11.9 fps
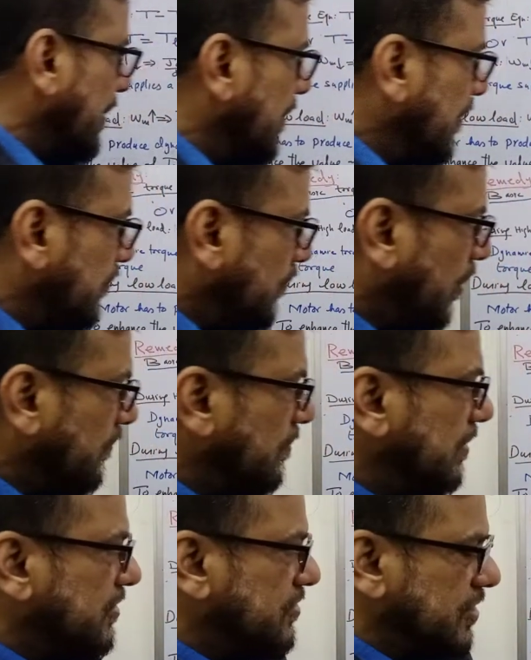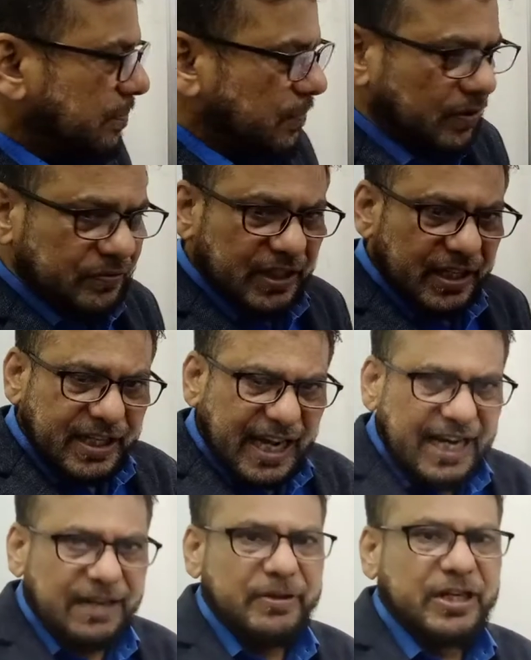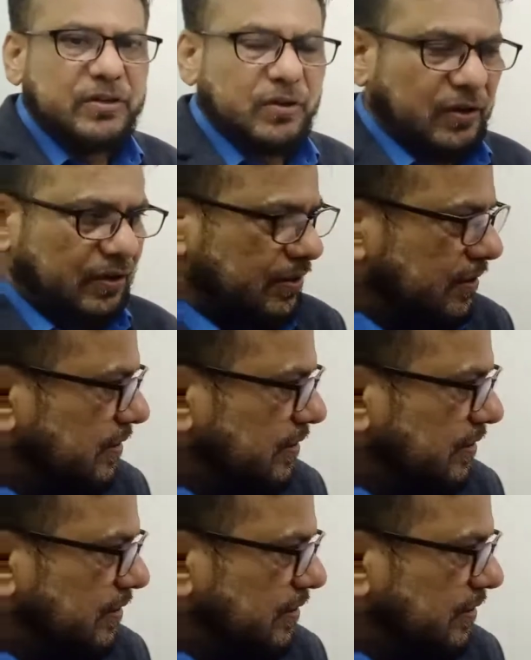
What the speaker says: So what will be the shape of the dynamic torque?